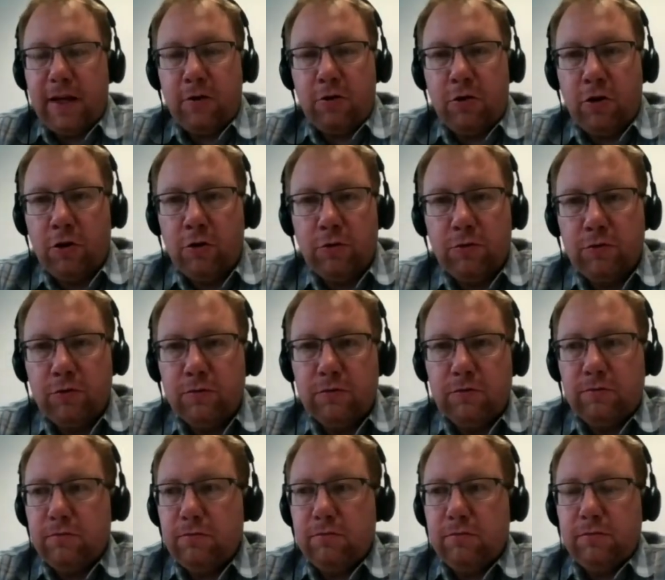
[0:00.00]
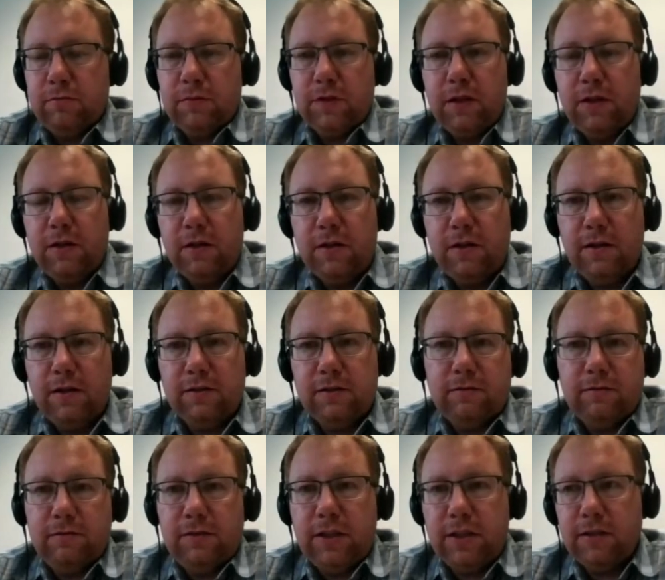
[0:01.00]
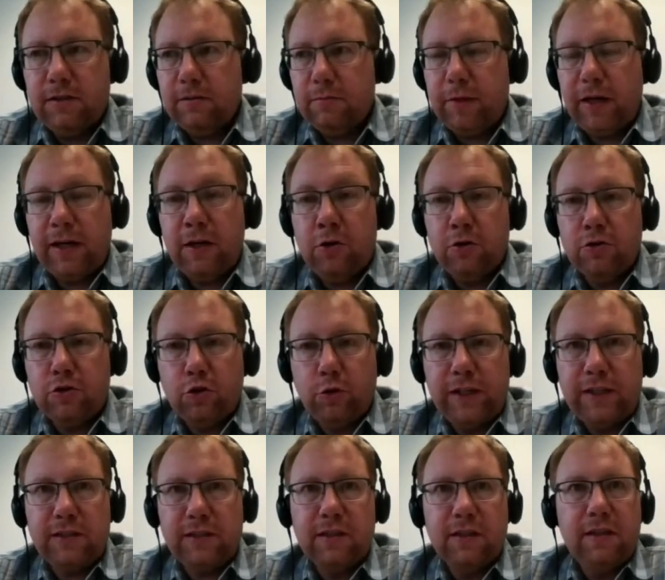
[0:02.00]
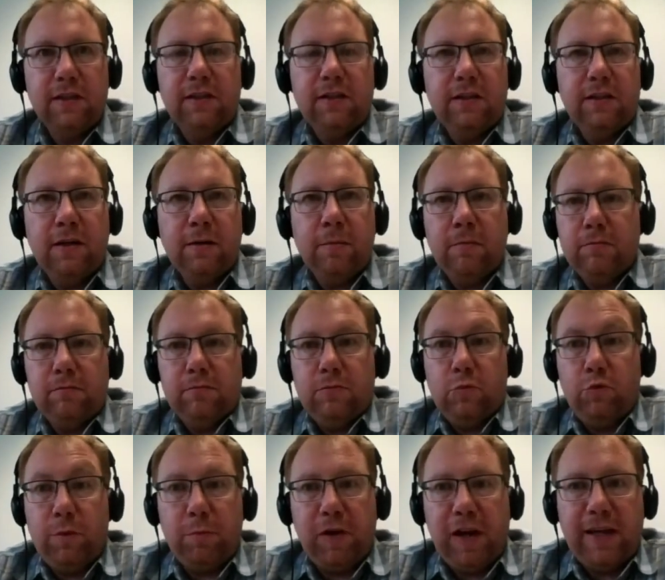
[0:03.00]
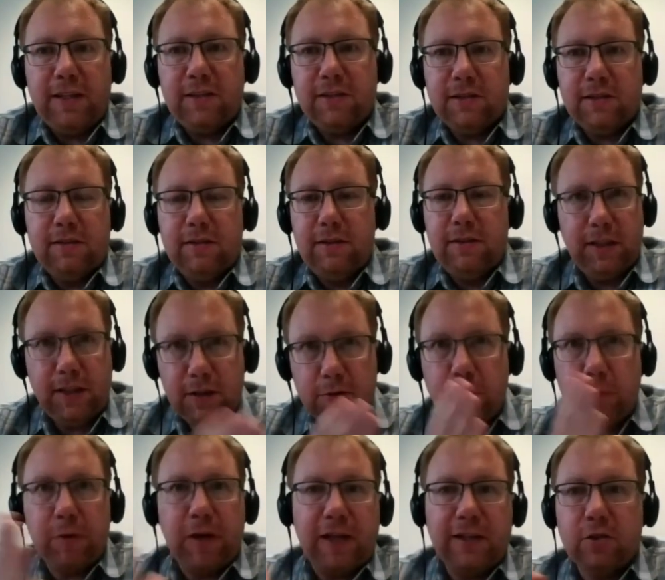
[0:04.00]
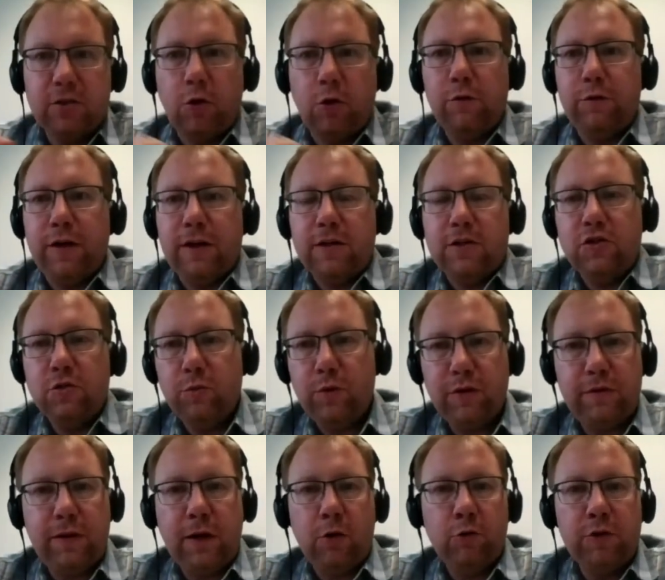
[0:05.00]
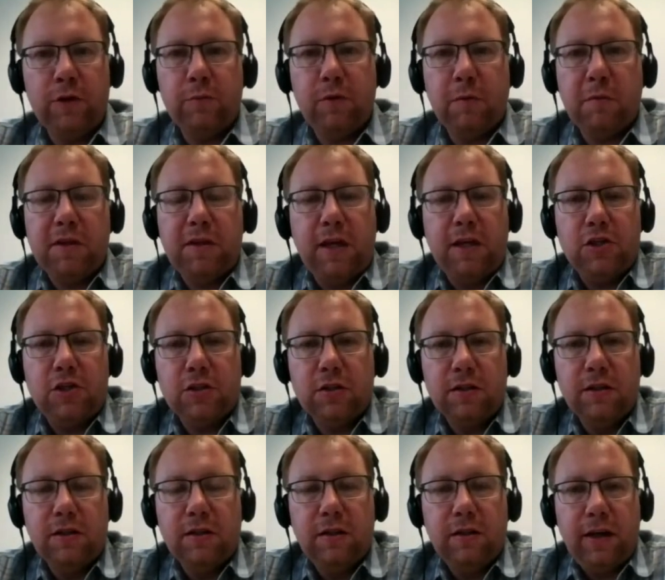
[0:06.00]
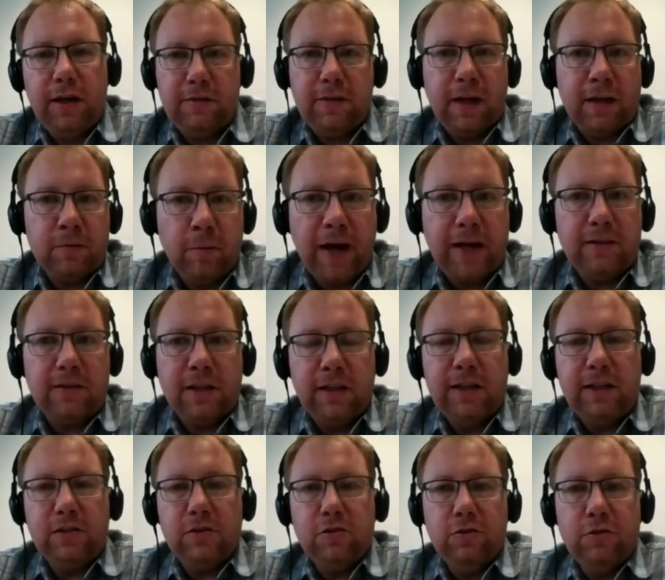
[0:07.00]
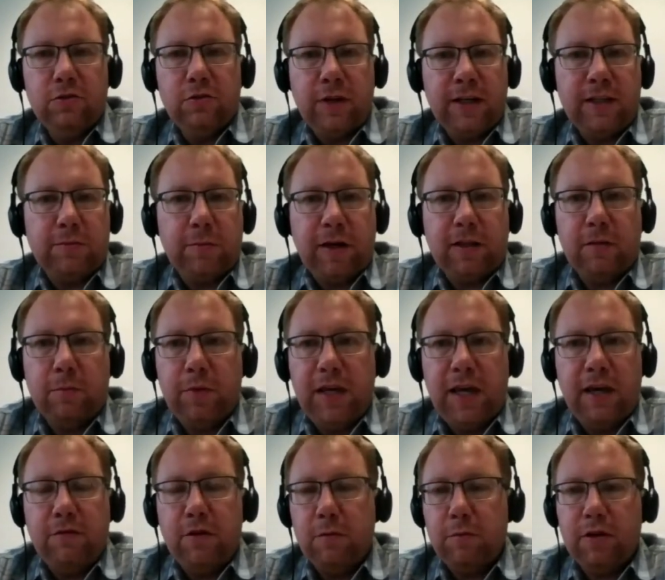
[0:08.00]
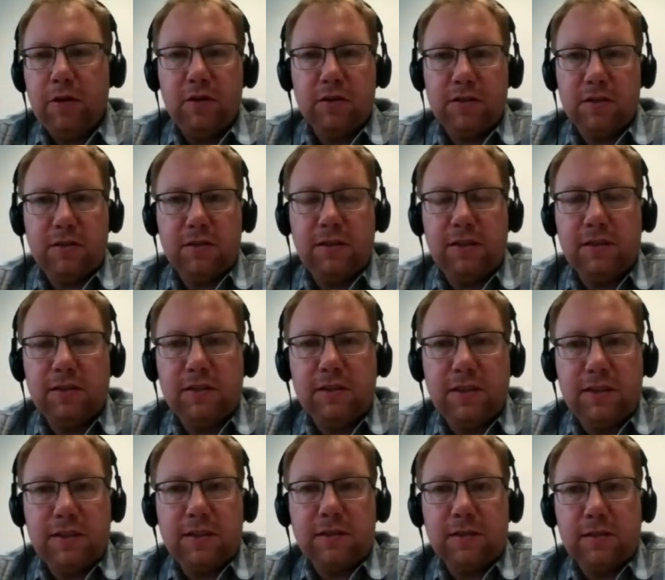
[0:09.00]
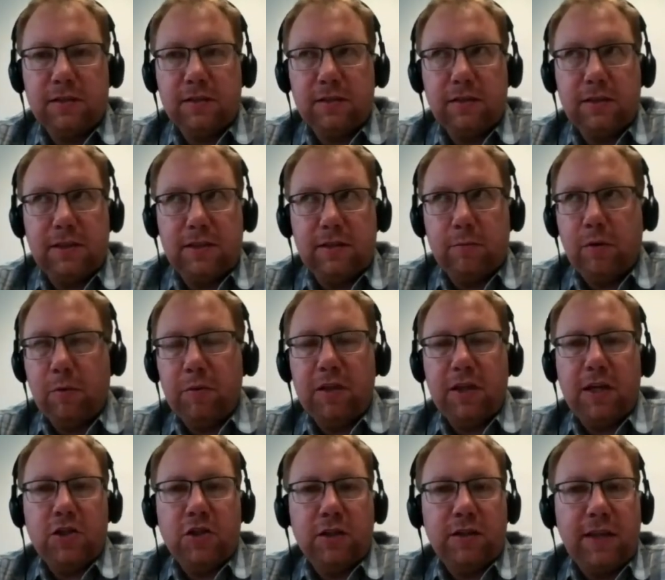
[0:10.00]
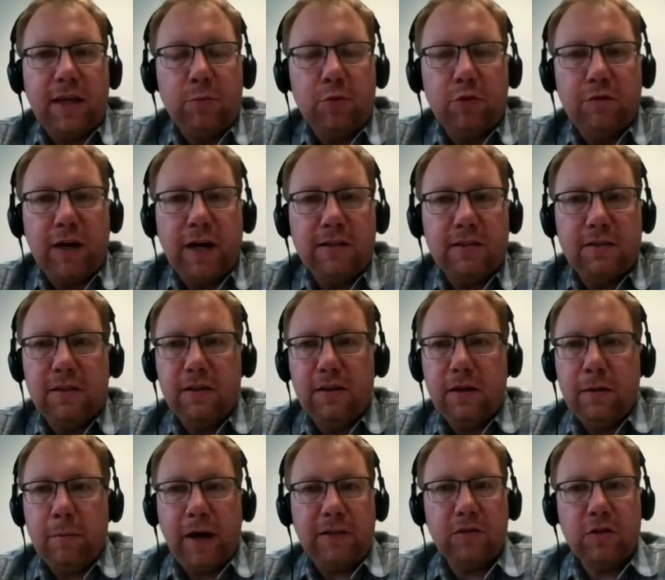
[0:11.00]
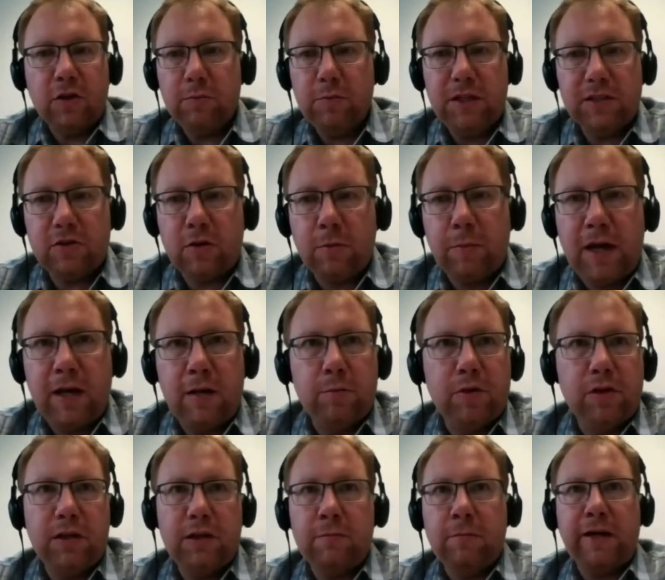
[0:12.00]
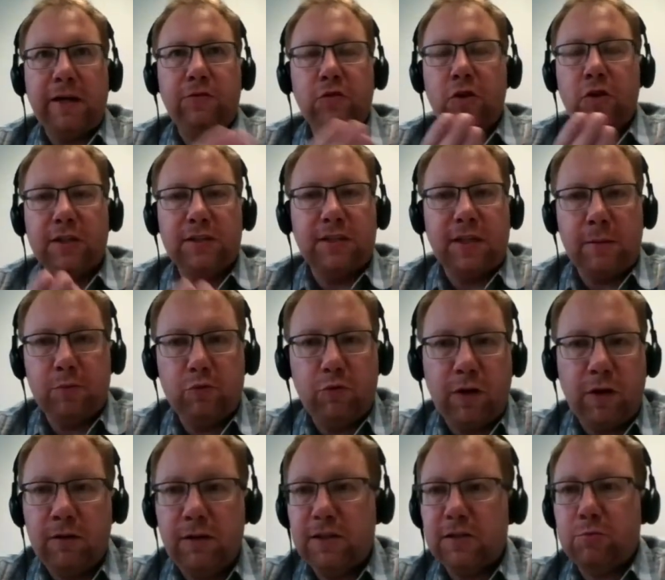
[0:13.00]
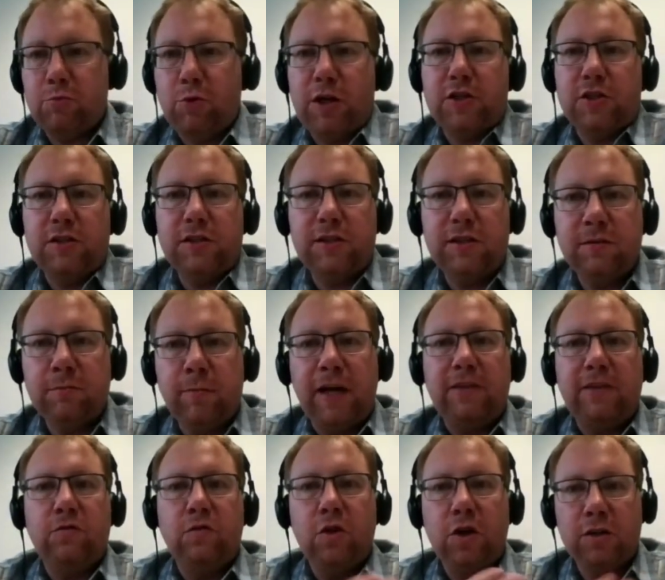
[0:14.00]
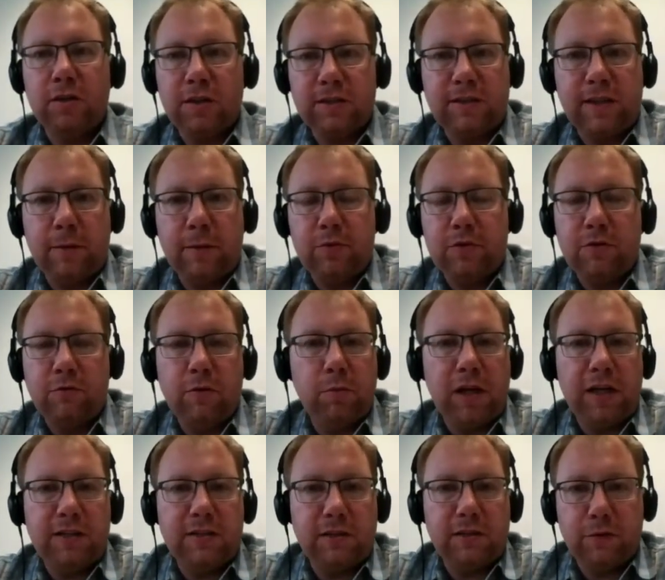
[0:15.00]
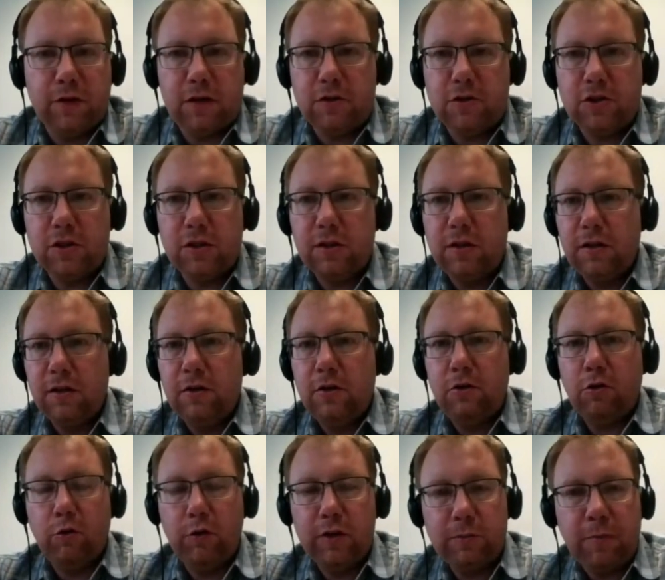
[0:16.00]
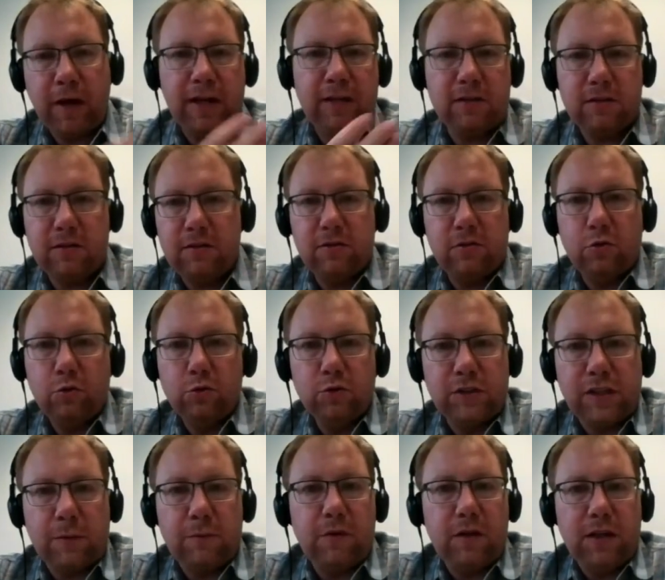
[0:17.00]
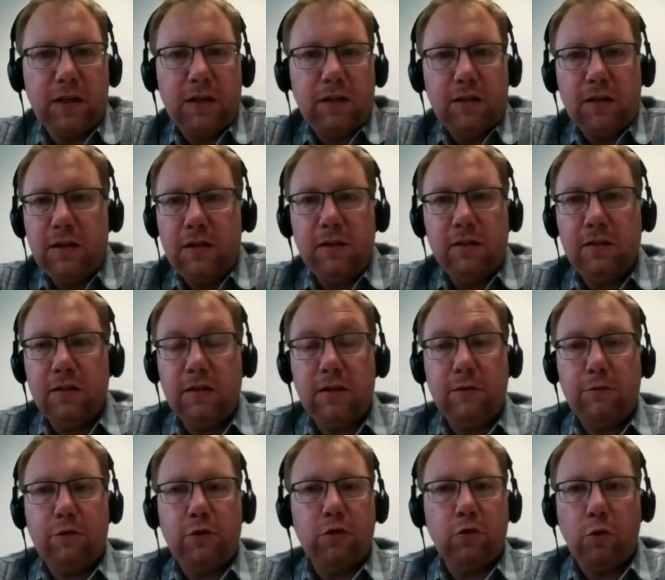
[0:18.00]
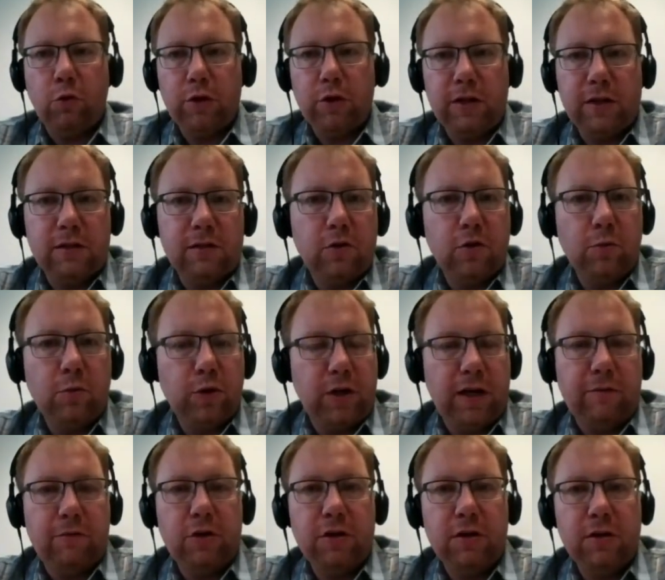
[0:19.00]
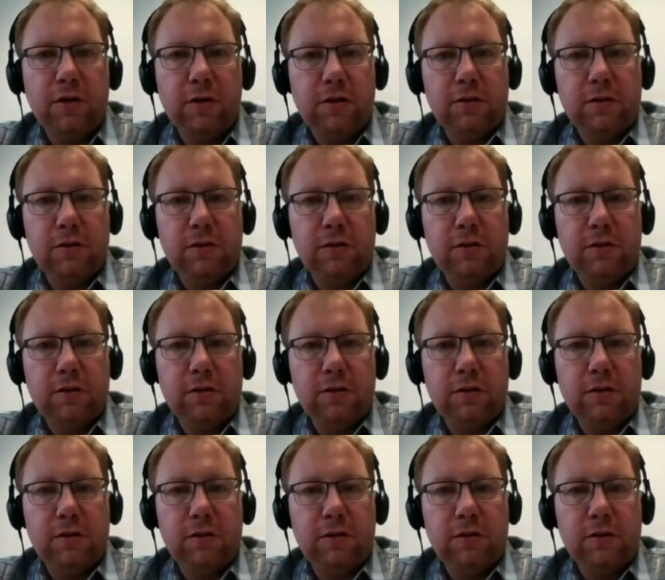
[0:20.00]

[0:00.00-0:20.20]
choice, replace all function with their own implementation. And that might then lead to unexpected behavior, because this implementation that they provide might not be as compatible. It might not accept regular expressions. It might not accept the replacer function, or it might do something in a different order or whatever.